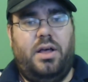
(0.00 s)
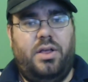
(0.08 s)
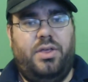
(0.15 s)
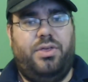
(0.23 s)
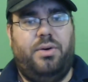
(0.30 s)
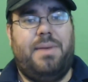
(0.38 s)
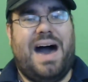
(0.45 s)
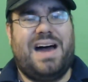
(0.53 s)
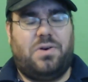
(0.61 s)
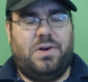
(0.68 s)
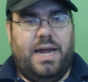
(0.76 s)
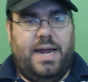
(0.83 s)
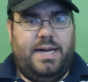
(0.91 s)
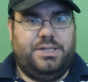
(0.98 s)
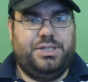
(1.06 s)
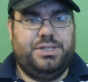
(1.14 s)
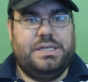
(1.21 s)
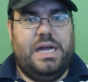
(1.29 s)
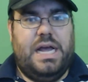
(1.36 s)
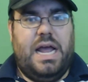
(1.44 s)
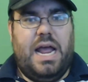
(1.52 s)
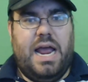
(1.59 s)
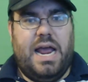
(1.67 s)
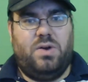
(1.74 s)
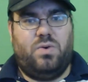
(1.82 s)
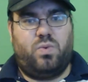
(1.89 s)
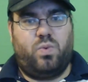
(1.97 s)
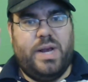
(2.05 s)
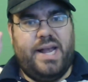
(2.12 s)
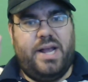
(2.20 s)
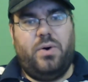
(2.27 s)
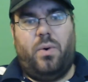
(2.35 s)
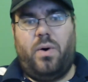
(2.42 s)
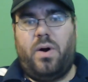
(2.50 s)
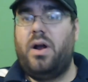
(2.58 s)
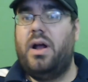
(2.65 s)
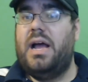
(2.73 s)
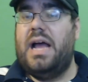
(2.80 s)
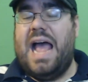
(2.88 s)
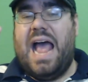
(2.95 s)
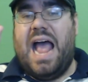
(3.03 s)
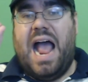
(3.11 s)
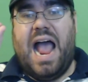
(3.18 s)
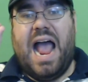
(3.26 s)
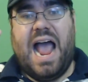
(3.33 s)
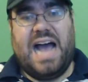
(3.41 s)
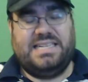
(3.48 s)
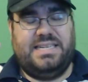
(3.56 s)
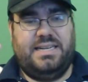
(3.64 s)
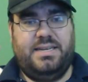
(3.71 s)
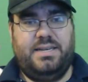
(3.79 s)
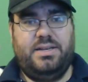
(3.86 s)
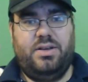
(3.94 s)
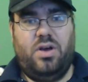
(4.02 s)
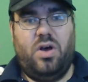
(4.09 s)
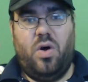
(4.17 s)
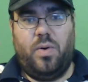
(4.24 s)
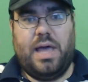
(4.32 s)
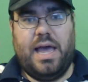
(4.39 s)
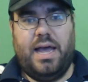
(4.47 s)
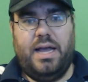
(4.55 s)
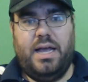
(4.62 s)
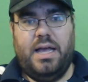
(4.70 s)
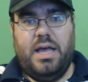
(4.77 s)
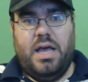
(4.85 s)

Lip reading: the modern age. And Recore has it, okay?